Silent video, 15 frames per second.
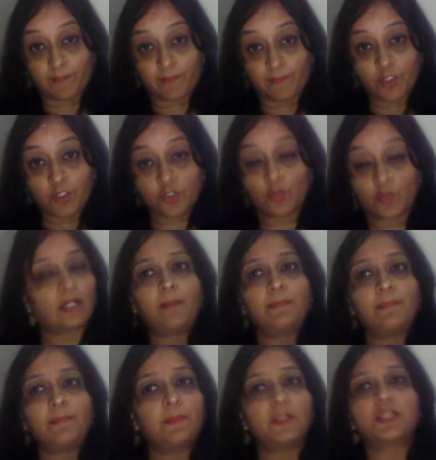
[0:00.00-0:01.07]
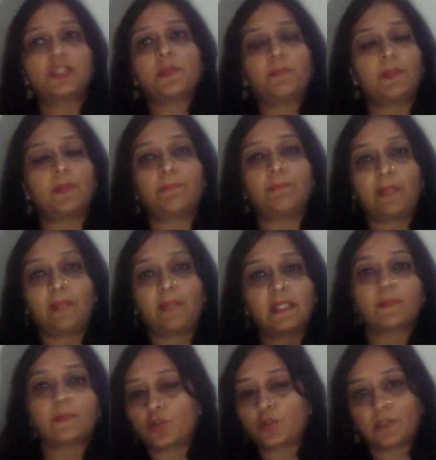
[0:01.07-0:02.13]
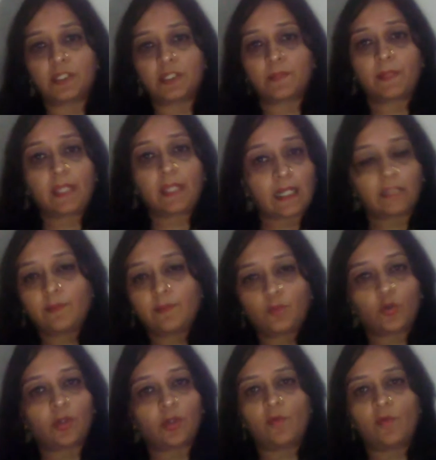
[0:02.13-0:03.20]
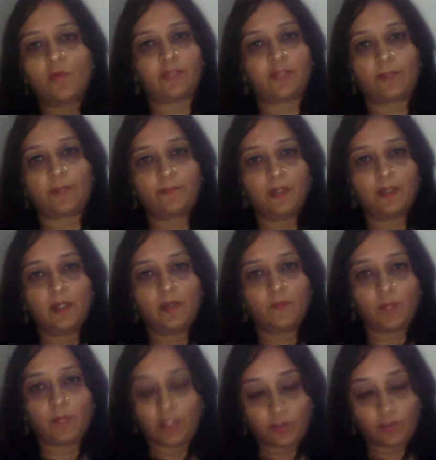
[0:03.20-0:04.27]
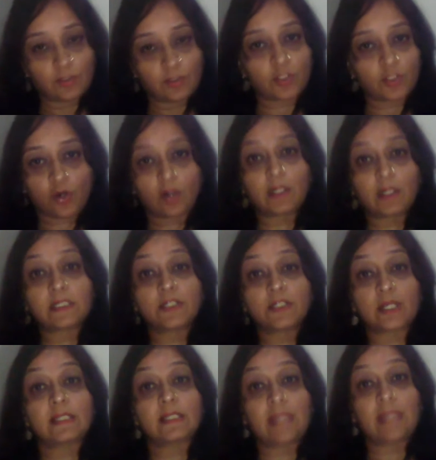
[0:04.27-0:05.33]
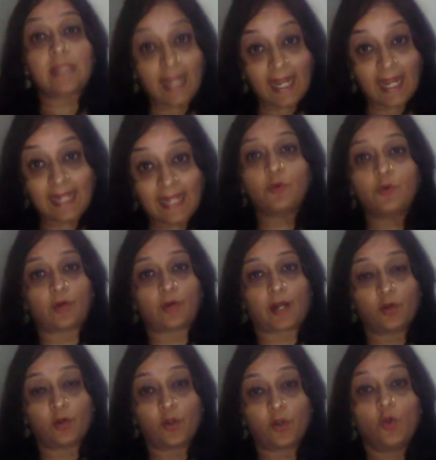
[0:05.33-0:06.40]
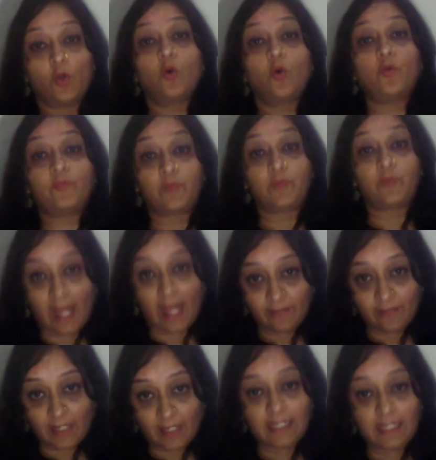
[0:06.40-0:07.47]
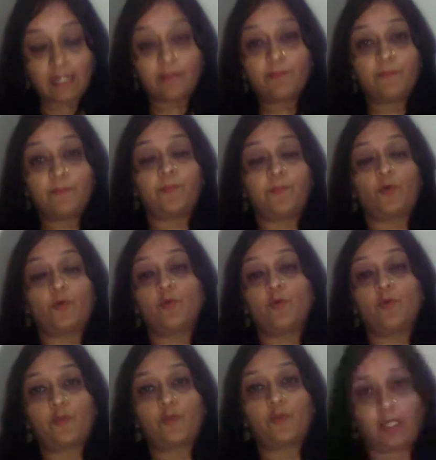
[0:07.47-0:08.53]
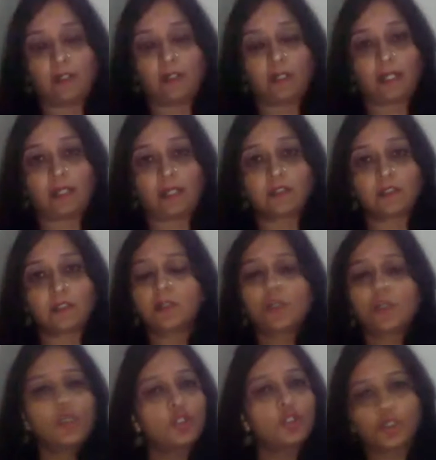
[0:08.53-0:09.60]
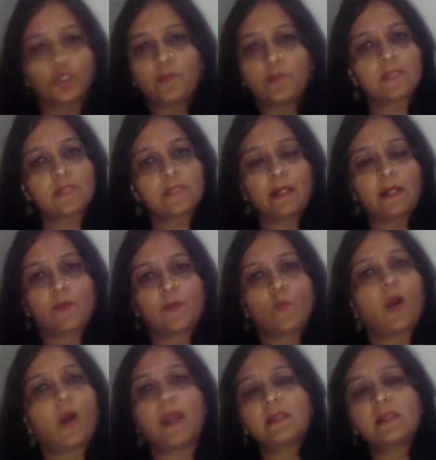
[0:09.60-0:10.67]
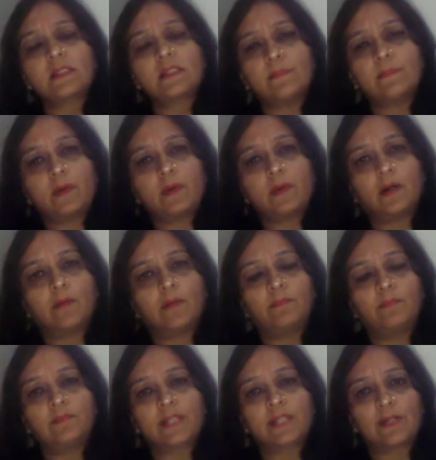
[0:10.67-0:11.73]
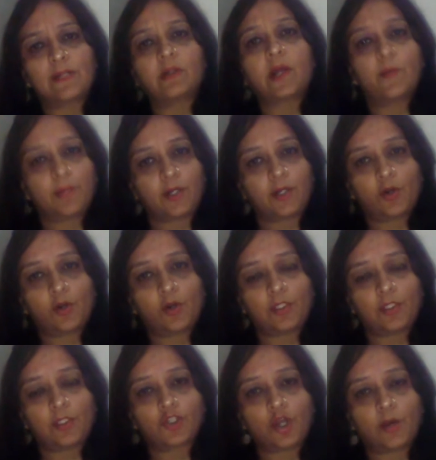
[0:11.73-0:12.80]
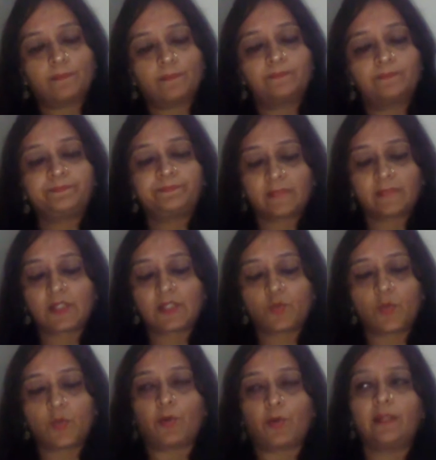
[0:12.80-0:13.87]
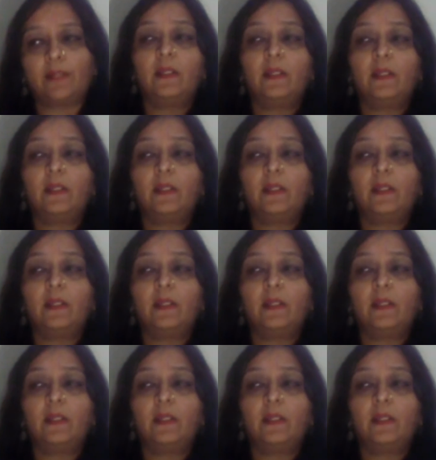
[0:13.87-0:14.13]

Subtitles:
So if they're corrupt, the BJP, please approach the BJP, get them to remove them. We strongly suggest that any bureaucrat who we have any proof of taint against should be suspended. Why is the central government not doing their job? That's one point.